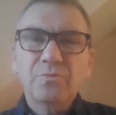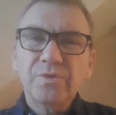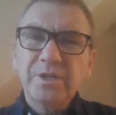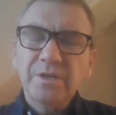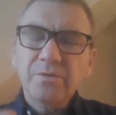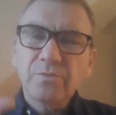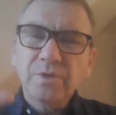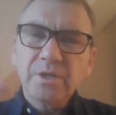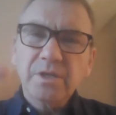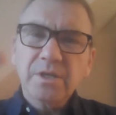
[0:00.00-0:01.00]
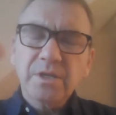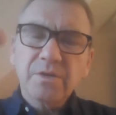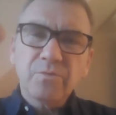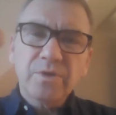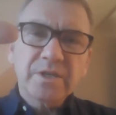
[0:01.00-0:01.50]
we we
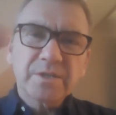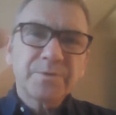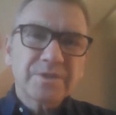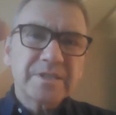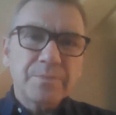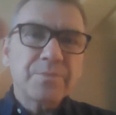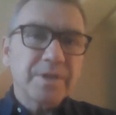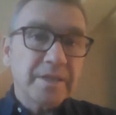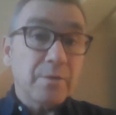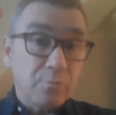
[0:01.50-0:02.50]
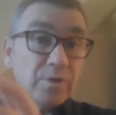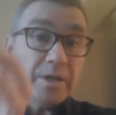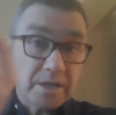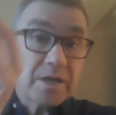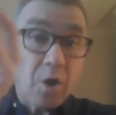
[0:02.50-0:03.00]
we experience something that
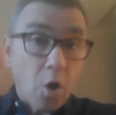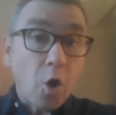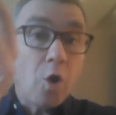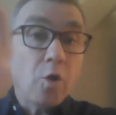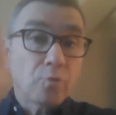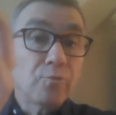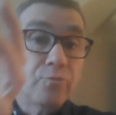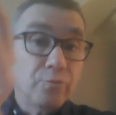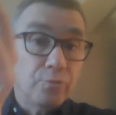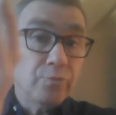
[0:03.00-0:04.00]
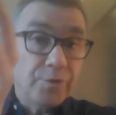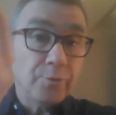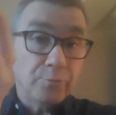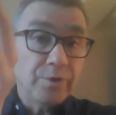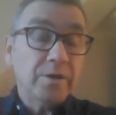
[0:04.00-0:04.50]
we call the
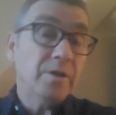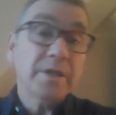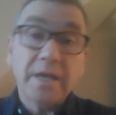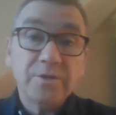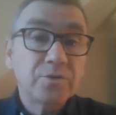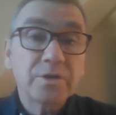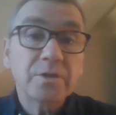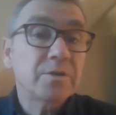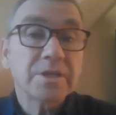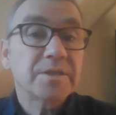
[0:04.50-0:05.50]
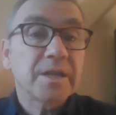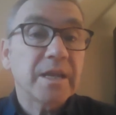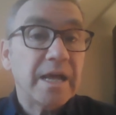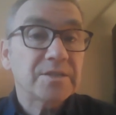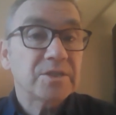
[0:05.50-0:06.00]
real and you can look at the
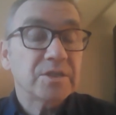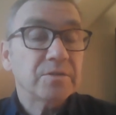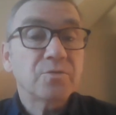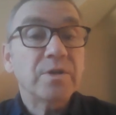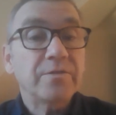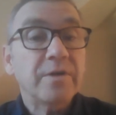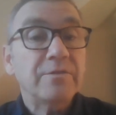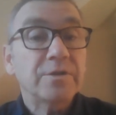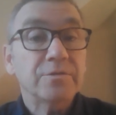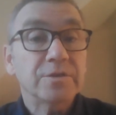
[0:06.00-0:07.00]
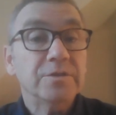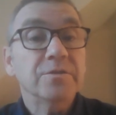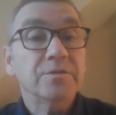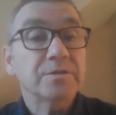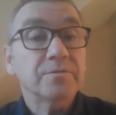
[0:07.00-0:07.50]
last, you know, 2500
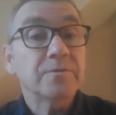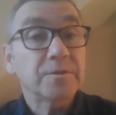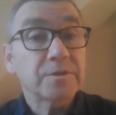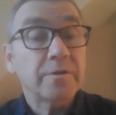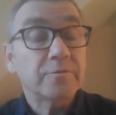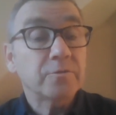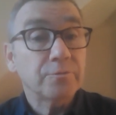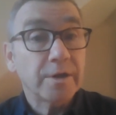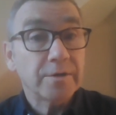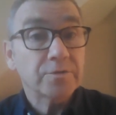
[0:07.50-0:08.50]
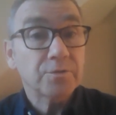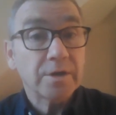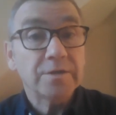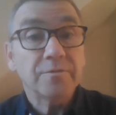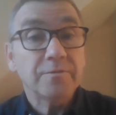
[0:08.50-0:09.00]
years of philosophical writers
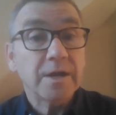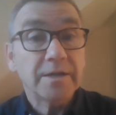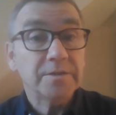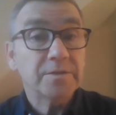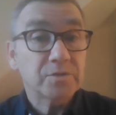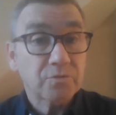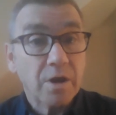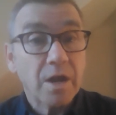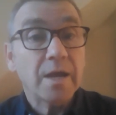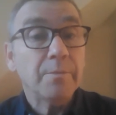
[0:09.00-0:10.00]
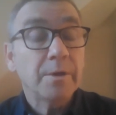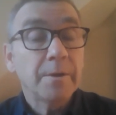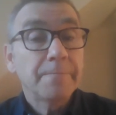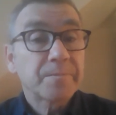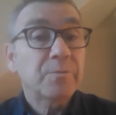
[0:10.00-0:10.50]
trying to define and describe
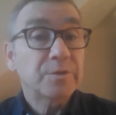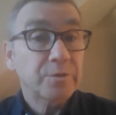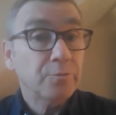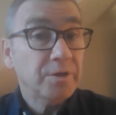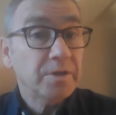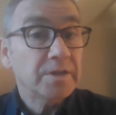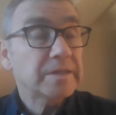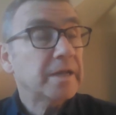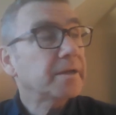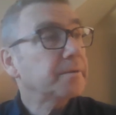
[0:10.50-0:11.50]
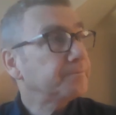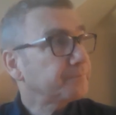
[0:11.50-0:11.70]
what the real is like.